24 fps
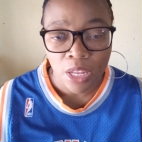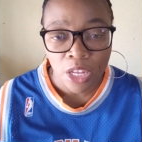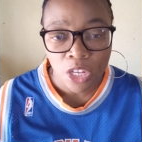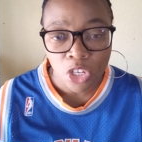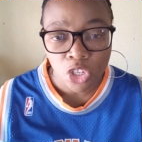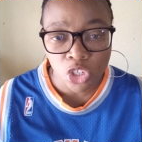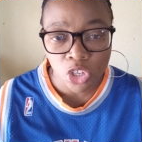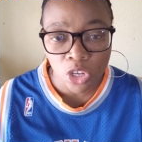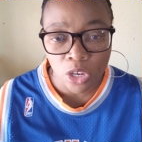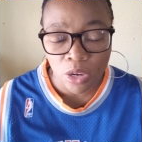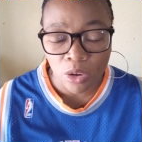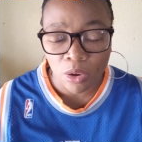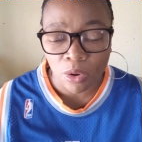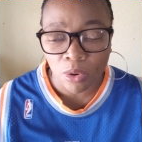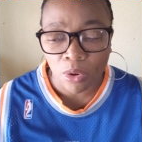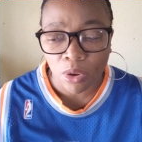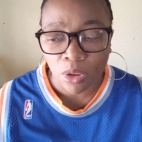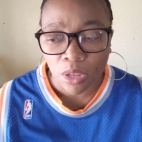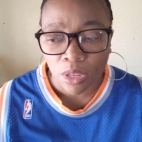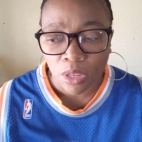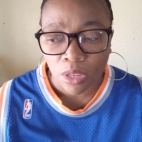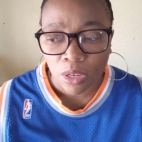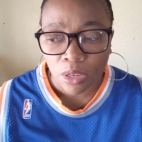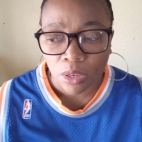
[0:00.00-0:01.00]

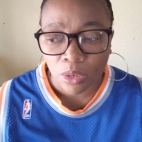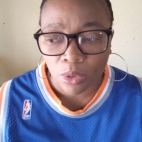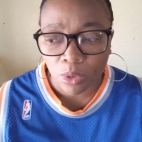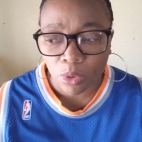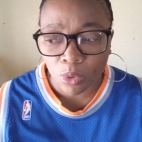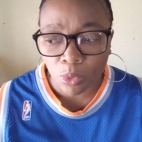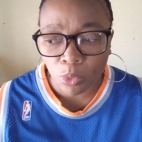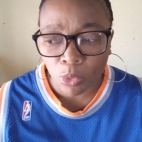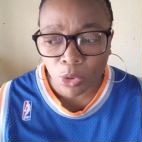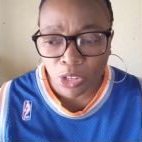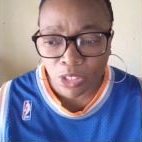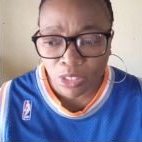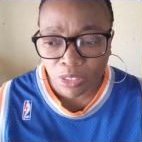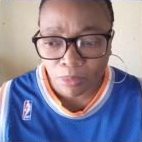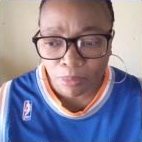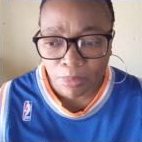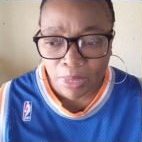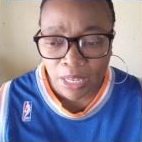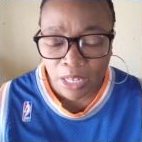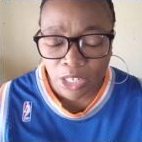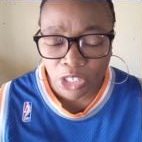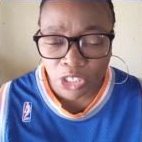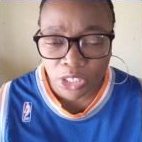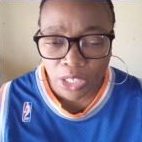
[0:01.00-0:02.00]
So, with
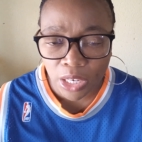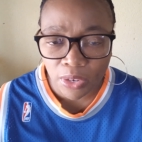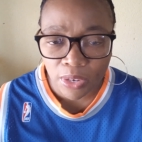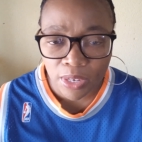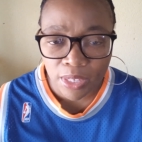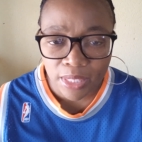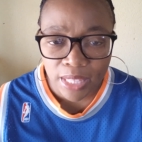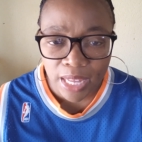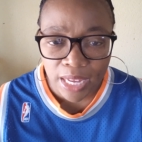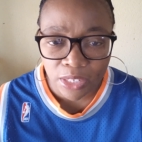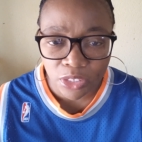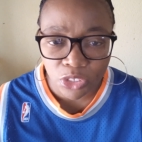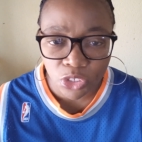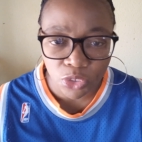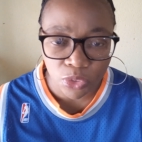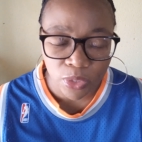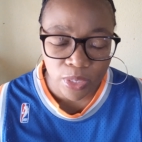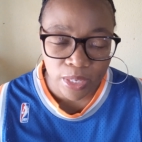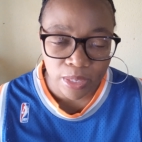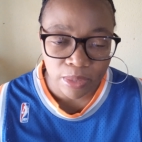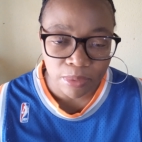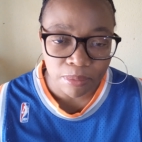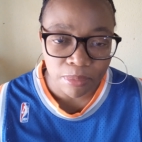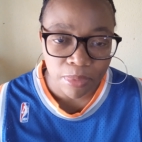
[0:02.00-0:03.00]
me sharing that
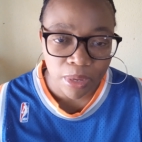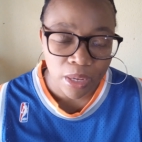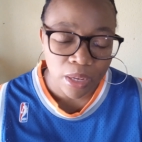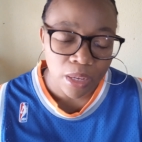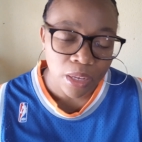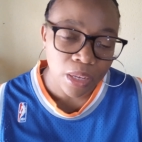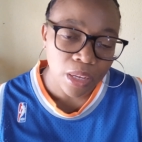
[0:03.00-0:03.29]
dream,